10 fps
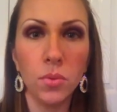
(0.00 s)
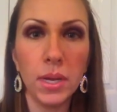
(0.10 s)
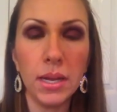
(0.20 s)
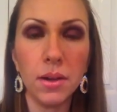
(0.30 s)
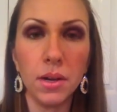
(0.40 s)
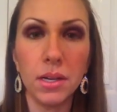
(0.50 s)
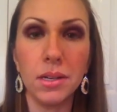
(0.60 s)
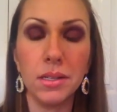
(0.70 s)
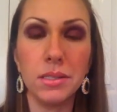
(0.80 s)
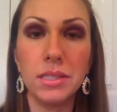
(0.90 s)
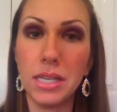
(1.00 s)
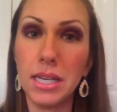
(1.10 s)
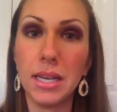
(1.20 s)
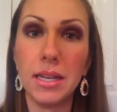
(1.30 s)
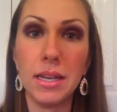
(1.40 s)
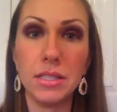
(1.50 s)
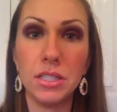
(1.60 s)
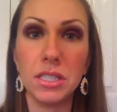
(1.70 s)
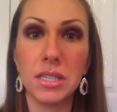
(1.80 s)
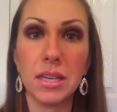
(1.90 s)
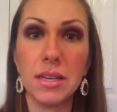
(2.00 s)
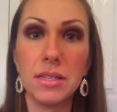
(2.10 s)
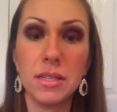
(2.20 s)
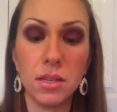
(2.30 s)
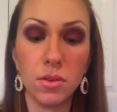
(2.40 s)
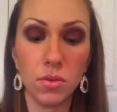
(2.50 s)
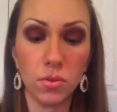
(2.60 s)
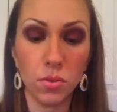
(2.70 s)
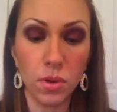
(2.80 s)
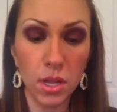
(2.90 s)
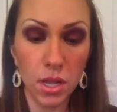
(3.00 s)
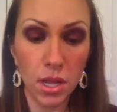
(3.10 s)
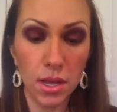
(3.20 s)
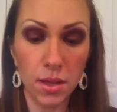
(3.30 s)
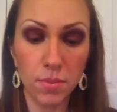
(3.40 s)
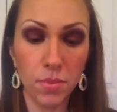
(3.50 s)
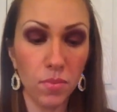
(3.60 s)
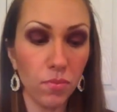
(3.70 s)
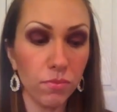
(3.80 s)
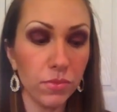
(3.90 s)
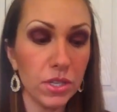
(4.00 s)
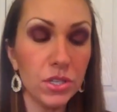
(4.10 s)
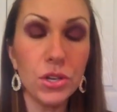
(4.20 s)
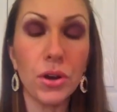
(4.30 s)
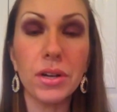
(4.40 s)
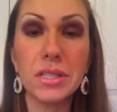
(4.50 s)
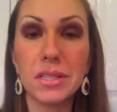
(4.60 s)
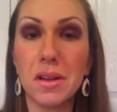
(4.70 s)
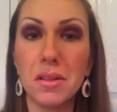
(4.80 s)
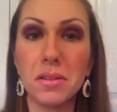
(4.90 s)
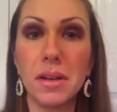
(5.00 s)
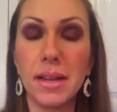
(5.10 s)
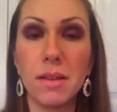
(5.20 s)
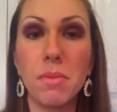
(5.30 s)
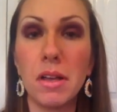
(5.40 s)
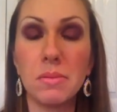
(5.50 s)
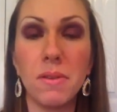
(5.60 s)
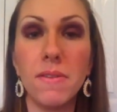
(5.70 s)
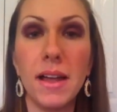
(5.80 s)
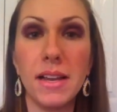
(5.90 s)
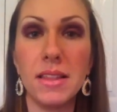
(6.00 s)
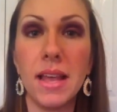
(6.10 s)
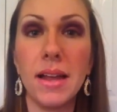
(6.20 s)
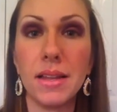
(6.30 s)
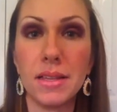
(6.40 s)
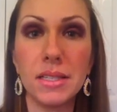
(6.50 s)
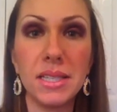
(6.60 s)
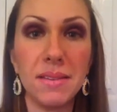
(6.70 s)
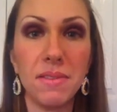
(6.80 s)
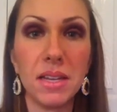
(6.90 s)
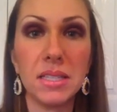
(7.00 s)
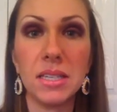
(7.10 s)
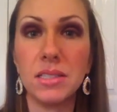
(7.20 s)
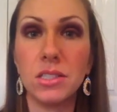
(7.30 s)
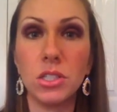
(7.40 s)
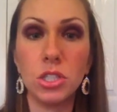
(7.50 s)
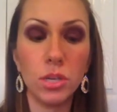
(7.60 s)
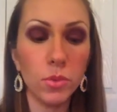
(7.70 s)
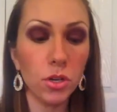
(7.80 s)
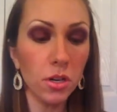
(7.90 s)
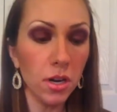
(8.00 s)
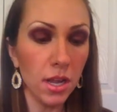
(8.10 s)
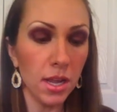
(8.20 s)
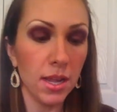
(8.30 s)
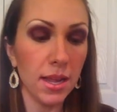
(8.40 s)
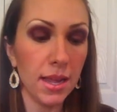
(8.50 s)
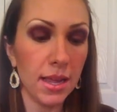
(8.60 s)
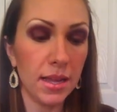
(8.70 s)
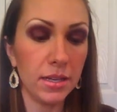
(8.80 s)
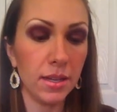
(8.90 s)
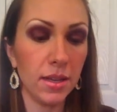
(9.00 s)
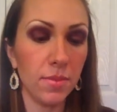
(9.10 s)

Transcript: We are going to dig in and just get the darkest color I can possibly find, and that is Devious. It's shimmer, and